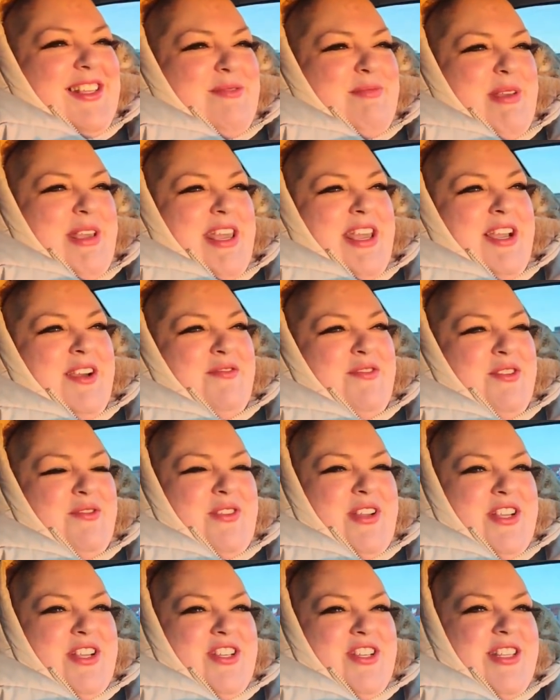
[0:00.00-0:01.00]
speaking of
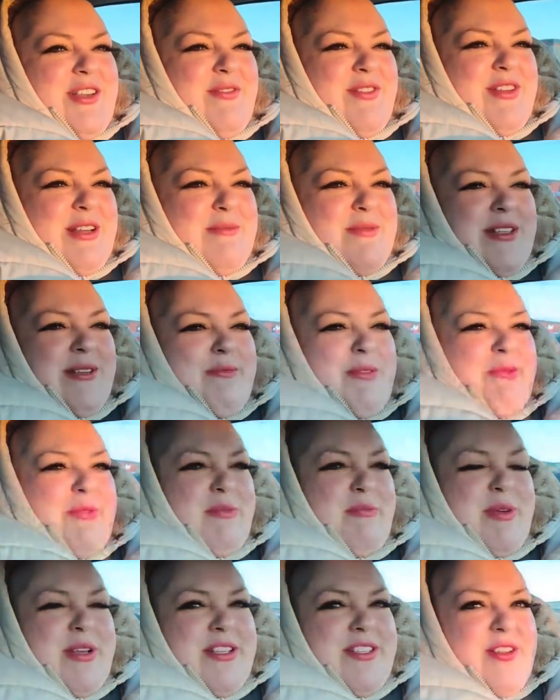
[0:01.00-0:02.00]
donations, every time someone
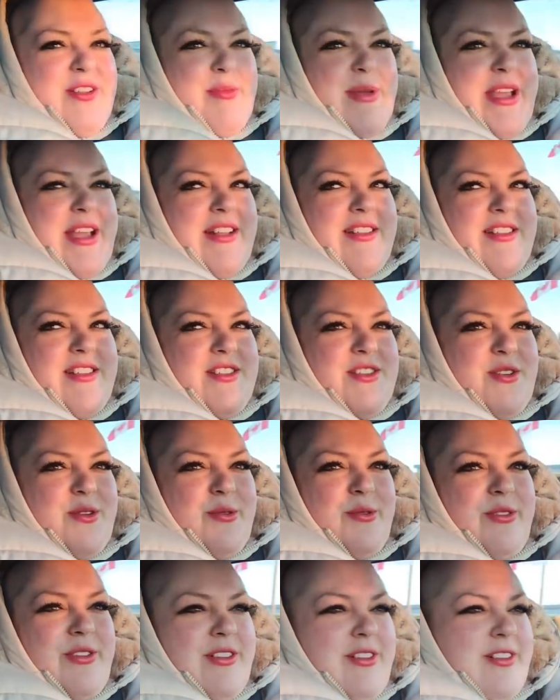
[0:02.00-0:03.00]
would piss their pants in
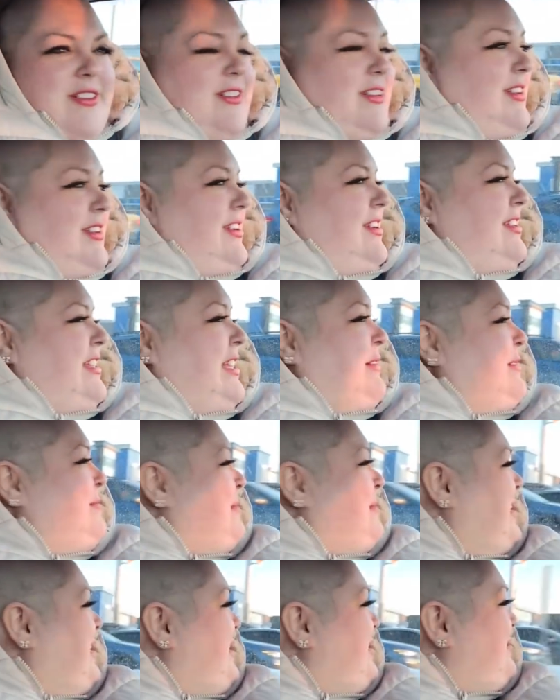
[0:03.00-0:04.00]
school, they would oh,
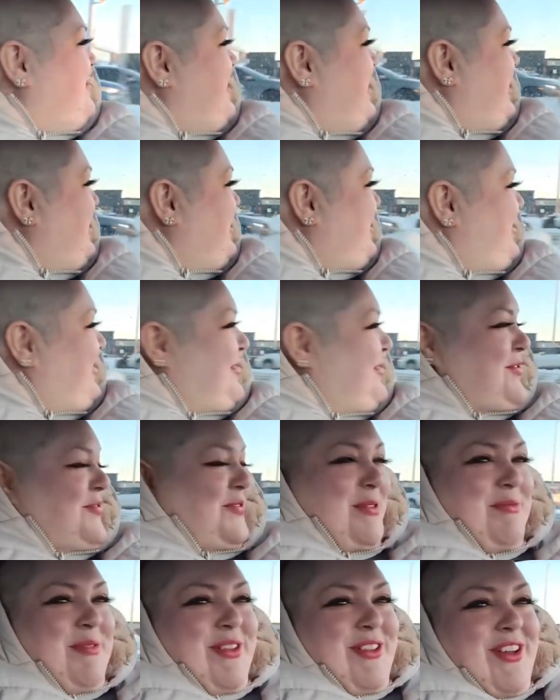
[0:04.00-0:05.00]
make you wear go. clothes
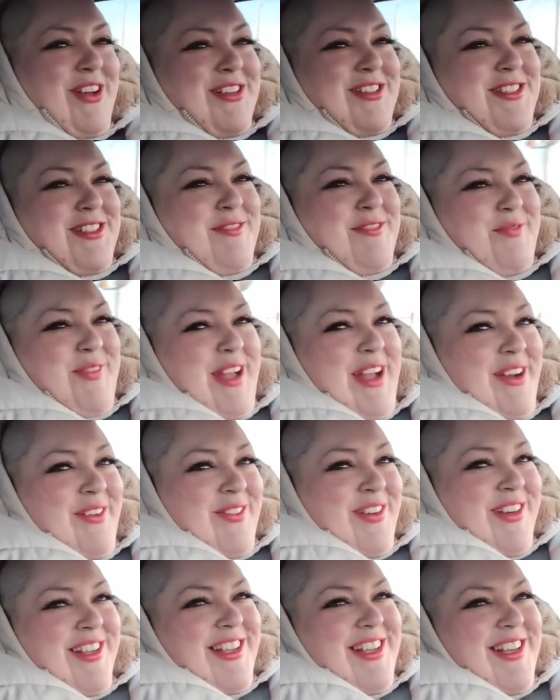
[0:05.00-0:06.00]
from the lost and found.